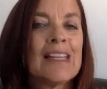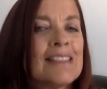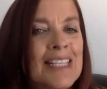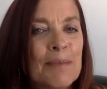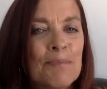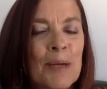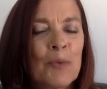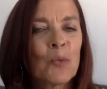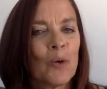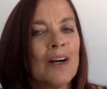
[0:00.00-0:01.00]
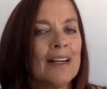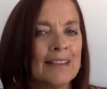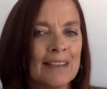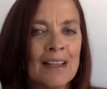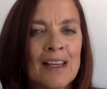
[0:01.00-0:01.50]
Tip number
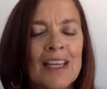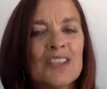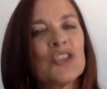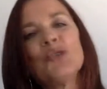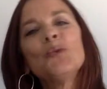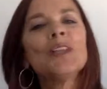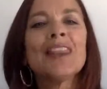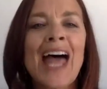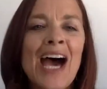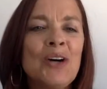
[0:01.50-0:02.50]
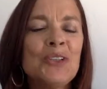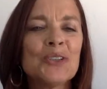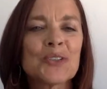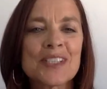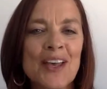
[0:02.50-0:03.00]
1 is to allow
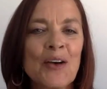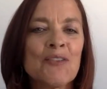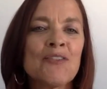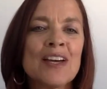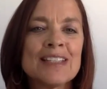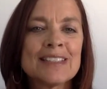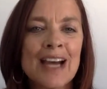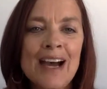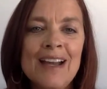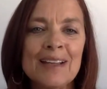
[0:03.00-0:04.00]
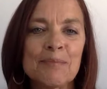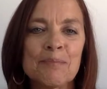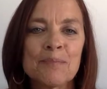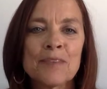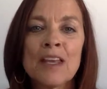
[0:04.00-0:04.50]
yourself time.
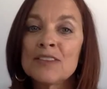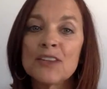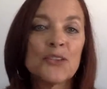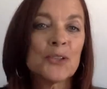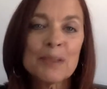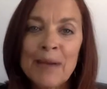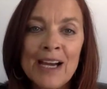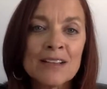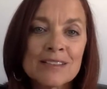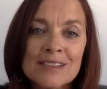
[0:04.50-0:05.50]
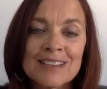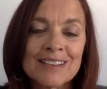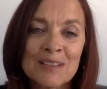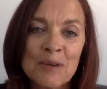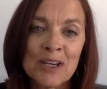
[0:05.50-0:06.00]
The 30 pounds didn't
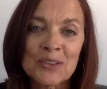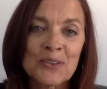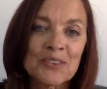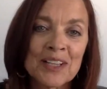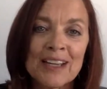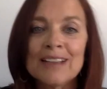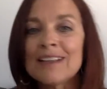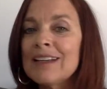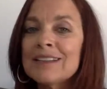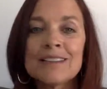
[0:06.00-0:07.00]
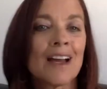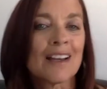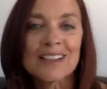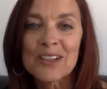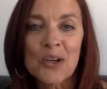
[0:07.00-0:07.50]
come on overnight. It's not
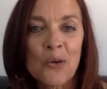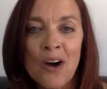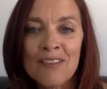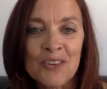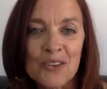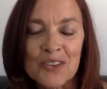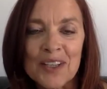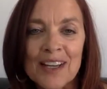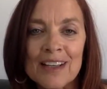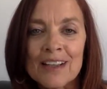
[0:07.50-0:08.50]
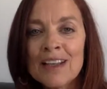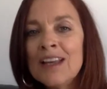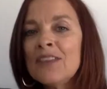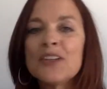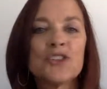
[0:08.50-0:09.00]
going to go off overnight.
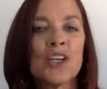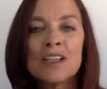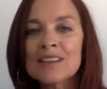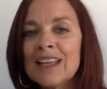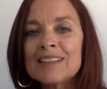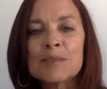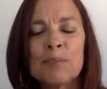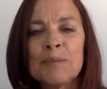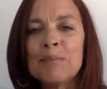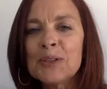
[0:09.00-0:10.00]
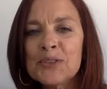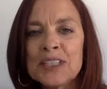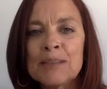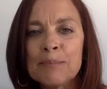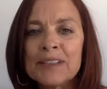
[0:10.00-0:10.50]
The junk that's been
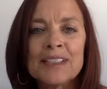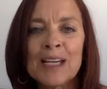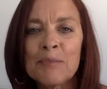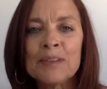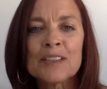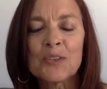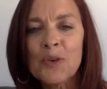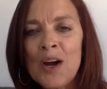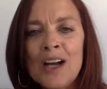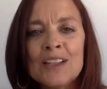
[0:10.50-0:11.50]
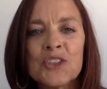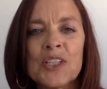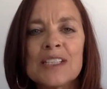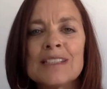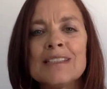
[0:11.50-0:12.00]
building up in the garage
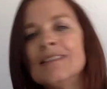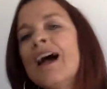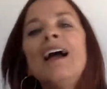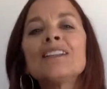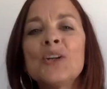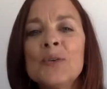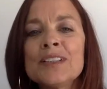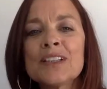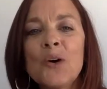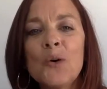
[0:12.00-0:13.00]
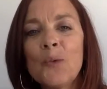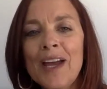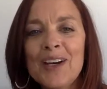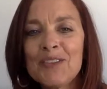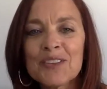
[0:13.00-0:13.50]
is not going to go
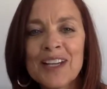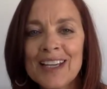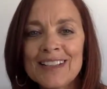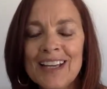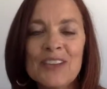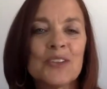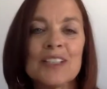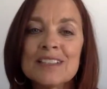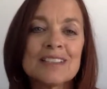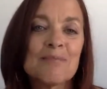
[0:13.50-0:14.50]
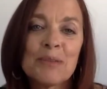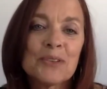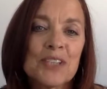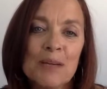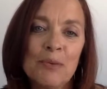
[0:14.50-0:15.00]
away overnight either, and it didn't
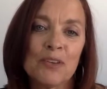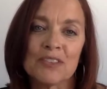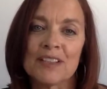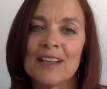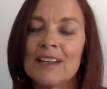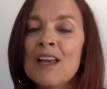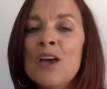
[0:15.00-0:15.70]
build up overnight.